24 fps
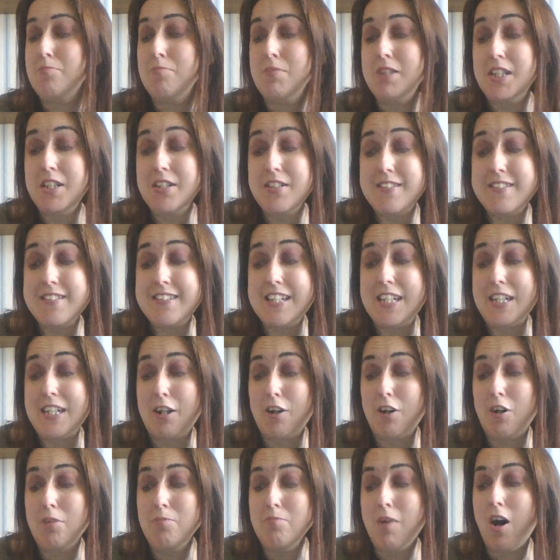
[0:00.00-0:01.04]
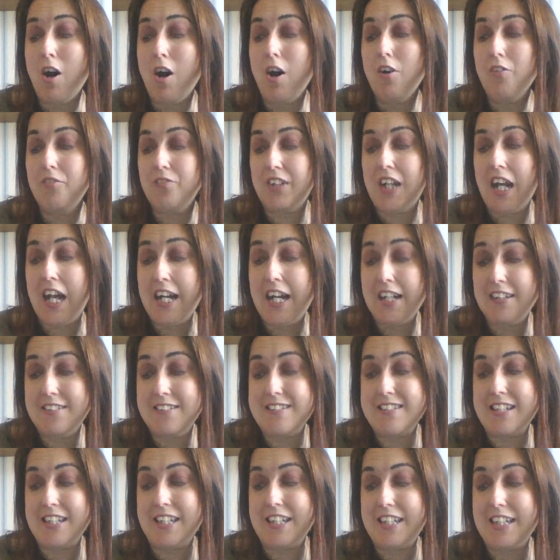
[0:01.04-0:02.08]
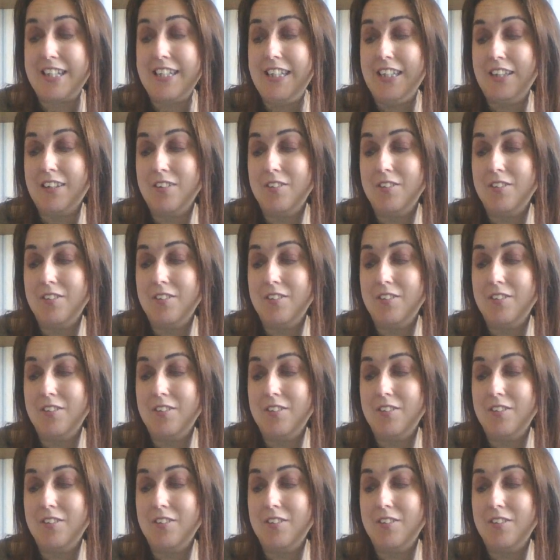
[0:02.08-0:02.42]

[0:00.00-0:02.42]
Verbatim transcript: museum of candy